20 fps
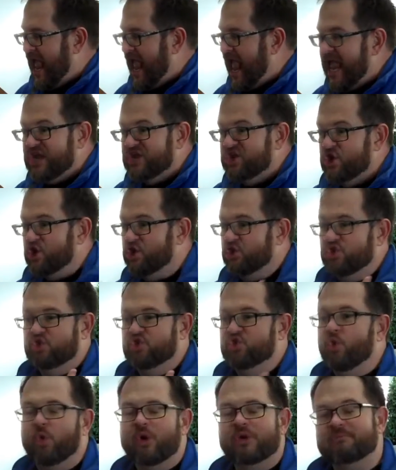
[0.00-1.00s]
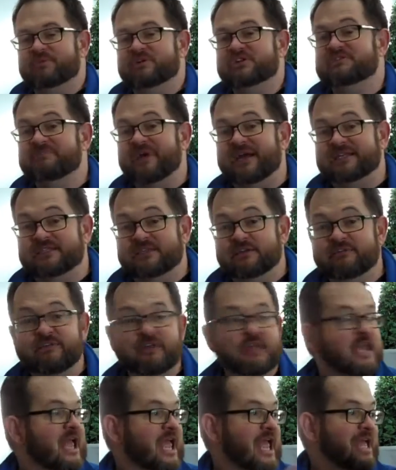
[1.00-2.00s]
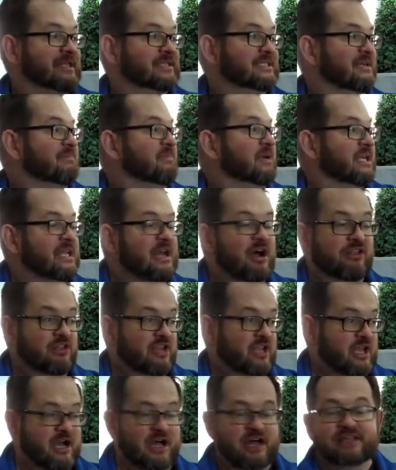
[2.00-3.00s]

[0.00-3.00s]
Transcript: And your perspective and somebody on the